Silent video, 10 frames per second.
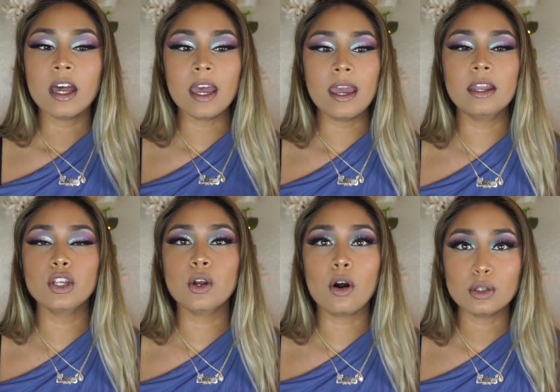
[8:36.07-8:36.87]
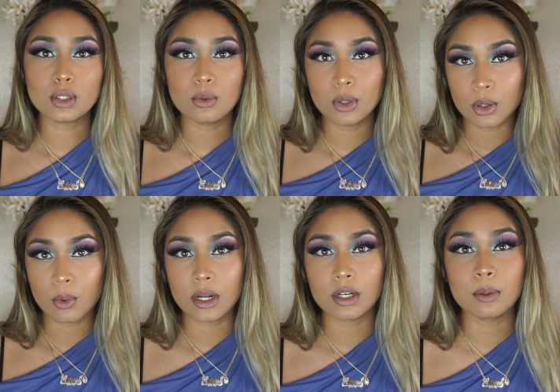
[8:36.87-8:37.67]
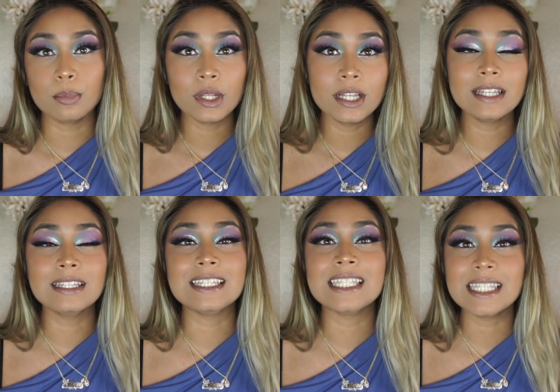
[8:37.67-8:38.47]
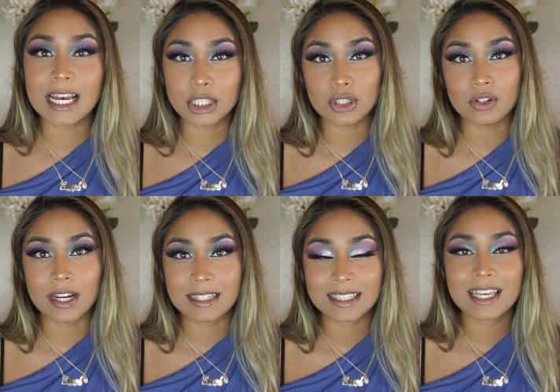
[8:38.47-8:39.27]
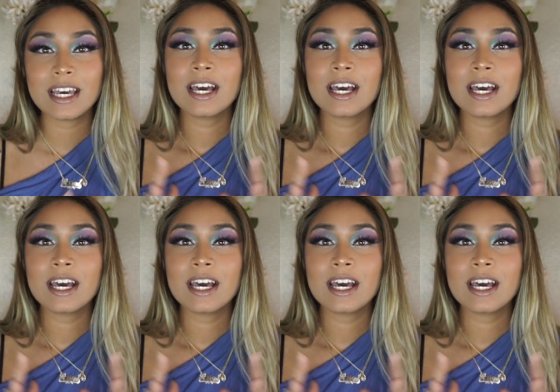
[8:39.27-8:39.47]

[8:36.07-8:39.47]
And you're also going to want to completely saturate